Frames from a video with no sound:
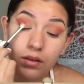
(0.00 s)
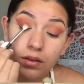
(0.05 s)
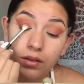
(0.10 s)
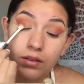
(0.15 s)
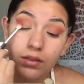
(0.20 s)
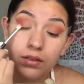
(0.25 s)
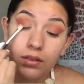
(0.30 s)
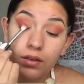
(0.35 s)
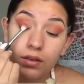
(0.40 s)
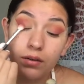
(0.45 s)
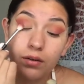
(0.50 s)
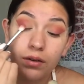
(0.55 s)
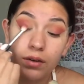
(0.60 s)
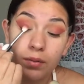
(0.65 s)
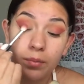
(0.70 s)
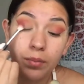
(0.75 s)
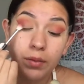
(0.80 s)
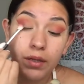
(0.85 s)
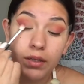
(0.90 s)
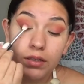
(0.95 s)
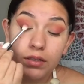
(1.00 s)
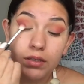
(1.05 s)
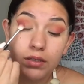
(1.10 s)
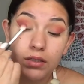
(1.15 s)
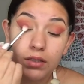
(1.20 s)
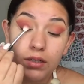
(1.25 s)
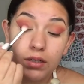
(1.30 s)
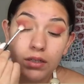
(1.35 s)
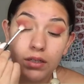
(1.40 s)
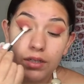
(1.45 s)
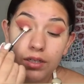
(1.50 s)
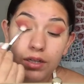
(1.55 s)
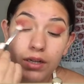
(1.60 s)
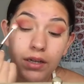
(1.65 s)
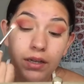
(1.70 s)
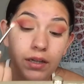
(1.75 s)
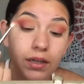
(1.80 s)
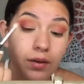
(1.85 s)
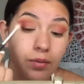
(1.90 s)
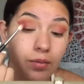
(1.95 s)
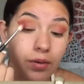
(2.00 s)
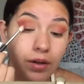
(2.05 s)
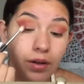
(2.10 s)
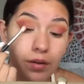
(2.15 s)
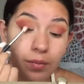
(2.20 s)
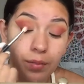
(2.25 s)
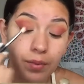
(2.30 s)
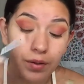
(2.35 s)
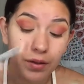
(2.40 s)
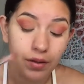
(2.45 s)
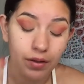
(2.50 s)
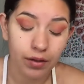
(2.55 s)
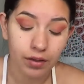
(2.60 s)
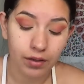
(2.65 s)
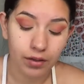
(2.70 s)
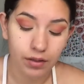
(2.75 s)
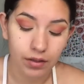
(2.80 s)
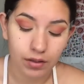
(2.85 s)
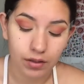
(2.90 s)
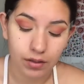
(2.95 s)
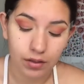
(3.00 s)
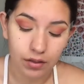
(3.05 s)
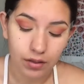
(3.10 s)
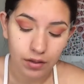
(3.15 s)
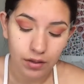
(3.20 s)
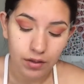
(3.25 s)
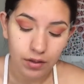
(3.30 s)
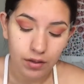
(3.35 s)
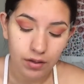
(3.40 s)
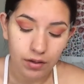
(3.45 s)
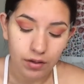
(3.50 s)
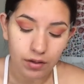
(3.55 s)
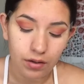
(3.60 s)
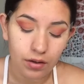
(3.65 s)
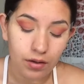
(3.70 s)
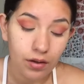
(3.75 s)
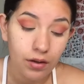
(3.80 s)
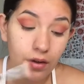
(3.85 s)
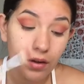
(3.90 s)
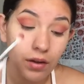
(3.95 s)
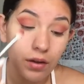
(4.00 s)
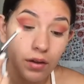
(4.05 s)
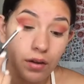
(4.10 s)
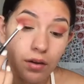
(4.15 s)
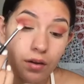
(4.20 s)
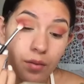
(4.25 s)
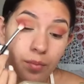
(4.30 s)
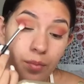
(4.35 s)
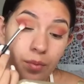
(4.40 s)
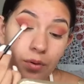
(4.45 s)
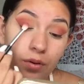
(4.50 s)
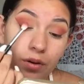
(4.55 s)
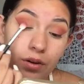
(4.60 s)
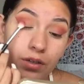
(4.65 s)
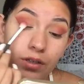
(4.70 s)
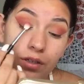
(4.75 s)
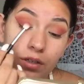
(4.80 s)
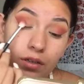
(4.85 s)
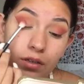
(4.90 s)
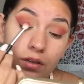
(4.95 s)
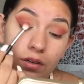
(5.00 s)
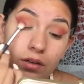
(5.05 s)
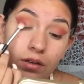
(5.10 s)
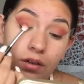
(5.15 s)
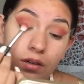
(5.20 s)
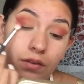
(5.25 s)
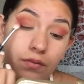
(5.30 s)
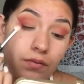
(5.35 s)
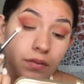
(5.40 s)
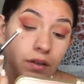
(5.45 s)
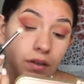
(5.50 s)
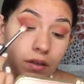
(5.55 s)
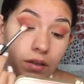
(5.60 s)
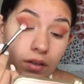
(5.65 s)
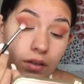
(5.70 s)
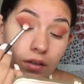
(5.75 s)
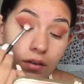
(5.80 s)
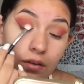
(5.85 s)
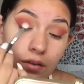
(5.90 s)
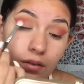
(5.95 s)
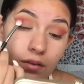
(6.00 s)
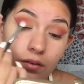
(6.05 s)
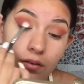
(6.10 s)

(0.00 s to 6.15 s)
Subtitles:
so it blends into the shade that we're gonna put on the inner portion of the lid.